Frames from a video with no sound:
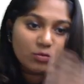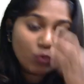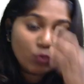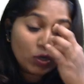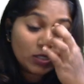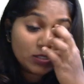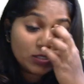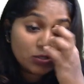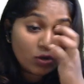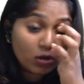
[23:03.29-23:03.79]

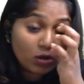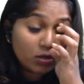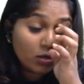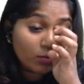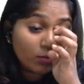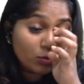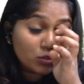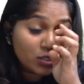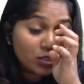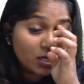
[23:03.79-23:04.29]
What is
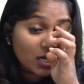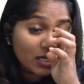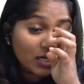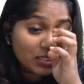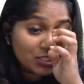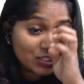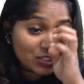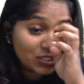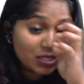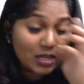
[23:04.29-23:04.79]
contribution?
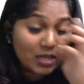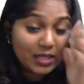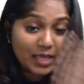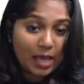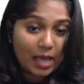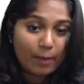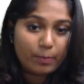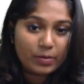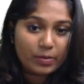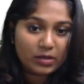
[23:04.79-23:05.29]
Additional
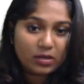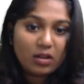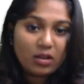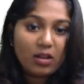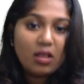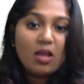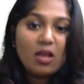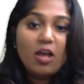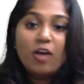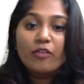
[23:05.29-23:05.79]
capital
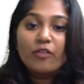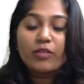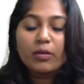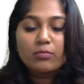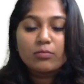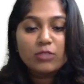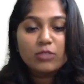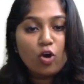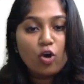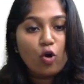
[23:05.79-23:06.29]

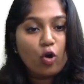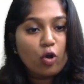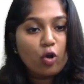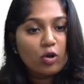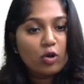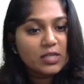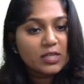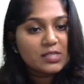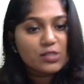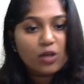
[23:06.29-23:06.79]
from the
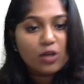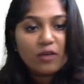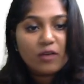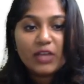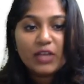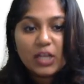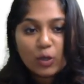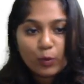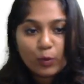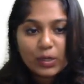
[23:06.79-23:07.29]
holders of
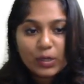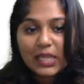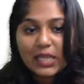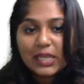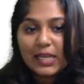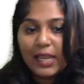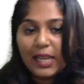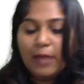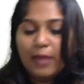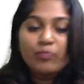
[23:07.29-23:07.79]

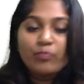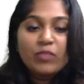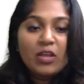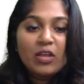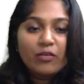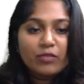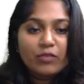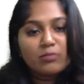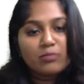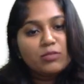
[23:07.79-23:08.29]
equity claim,
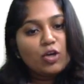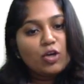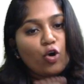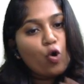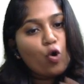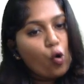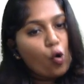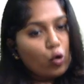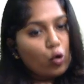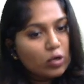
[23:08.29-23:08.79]
from the
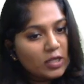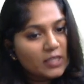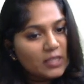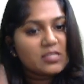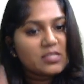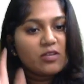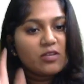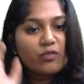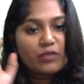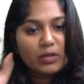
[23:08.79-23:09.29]

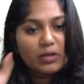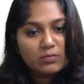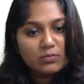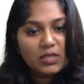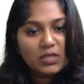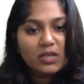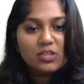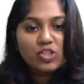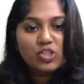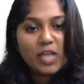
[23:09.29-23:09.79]
owners, from
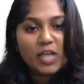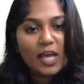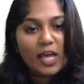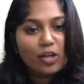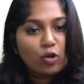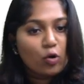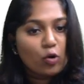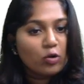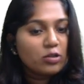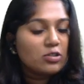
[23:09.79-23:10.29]
the
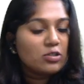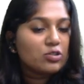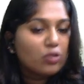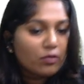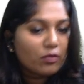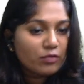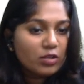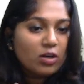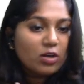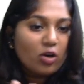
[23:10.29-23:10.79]
shareholders
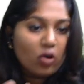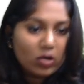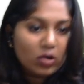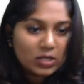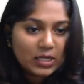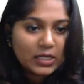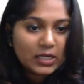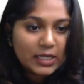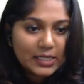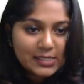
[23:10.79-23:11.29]
of the
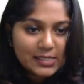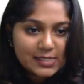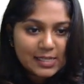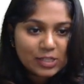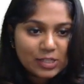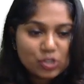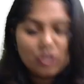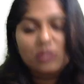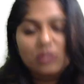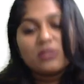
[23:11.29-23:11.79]

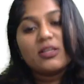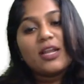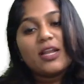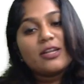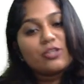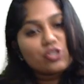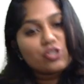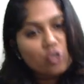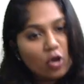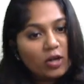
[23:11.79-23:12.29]
organization.
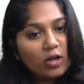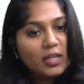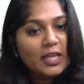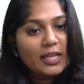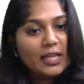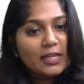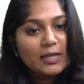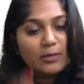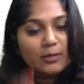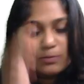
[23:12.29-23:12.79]
That is called
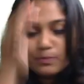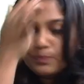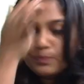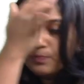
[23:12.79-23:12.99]
income.